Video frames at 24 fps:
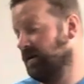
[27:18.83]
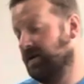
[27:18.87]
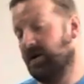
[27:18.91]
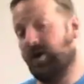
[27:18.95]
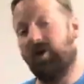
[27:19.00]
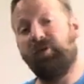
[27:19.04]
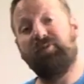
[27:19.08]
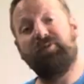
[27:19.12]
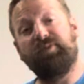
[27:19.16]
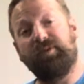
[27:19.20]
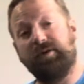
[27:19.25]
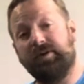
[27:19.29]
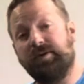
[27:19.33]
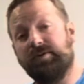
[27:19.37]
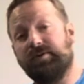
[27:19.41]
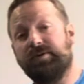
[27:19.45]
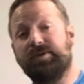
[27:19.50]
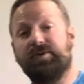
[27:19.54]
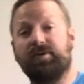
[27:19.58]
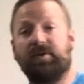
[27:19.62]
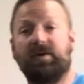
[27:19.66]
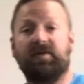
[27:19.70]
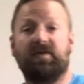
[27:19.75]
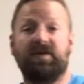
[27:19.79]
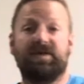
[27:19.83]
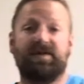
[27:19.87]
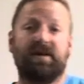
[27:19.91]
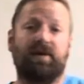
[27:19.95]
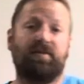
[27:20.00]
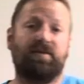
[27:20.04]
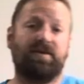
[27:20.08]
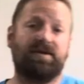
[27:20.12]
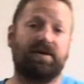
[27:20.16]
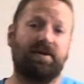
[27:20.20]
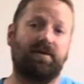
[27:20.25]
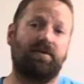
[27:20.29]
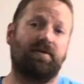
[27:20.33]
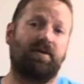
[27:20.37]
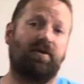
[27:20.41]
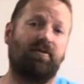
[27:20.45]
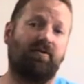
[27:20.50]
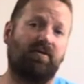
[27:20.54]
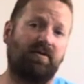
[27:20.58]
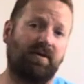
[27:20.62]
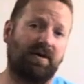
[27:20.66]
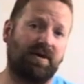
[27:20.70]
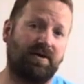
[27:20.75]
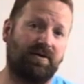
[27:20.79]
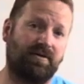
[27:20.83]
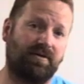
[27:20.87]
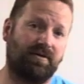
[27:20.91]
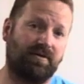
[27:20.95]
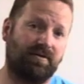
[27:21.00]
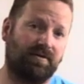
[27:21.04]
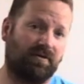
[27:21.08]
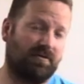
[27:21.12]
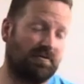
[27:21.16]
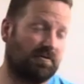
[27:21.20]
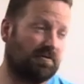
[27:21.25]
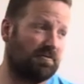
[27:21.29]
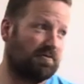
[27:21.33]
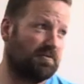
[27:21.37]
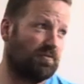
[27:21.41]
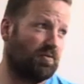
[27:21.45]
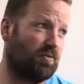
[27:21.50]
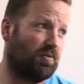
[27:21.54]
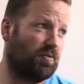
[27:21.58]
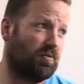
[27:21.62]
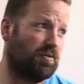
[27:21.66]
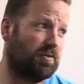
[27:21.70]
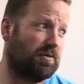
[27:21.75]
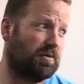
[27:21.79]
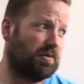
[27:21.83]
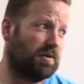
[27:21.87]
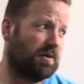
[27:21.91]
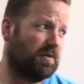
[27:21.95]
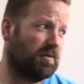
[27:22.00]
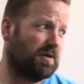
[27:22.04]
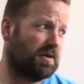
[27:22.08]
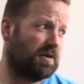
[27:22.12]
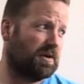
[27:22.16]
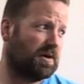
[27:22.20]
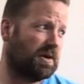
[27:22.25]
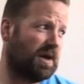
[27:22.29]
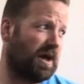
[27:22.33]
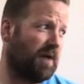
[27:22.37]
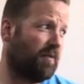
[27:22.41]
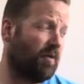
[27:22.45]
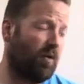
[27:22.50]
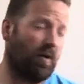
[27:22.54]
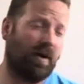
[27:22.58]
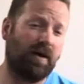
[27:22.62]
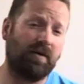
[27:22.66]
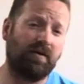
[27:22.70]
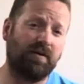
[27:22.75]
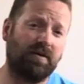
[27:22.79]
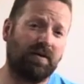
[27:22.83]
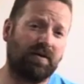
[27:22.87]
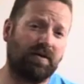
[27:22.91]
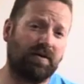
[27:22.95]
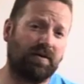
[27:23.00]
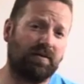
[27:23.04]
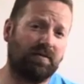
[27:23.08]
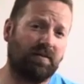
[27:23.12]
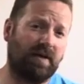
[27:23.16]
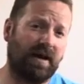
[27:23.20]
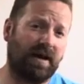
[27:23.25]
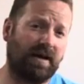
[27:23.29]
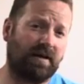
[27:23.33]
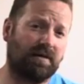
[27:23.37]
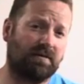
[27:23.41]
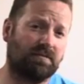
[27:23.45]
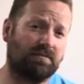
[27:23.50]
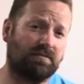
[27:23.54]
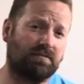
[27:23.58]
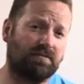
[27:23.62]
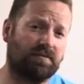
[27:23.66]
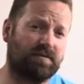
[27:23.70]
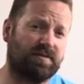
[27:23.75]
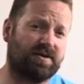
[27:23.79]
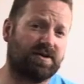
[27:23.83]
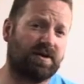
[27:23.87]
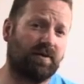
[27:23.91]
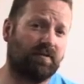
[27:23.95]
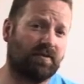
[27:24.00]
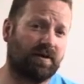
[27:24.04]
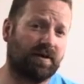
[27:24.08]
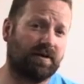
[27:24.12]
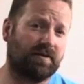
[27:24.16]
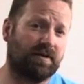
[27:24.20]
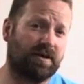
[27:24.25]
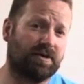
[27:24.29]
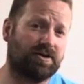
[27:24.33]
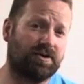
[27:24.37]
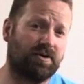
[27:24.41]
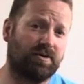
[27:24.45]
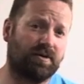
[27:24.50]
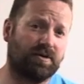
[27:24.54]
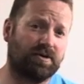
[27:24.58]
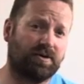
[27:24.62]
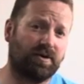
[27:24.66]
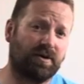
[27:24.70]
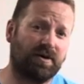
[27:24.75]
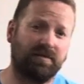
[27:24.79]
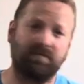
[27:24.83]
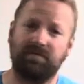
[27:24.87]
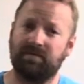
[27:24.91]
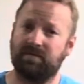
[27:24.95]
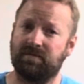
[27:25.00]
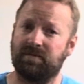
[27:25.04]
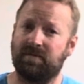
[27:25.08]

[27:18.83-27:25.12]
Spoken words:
Hopefully you enjoyed this episode. Hopefully you came away with like something that you enjoyed.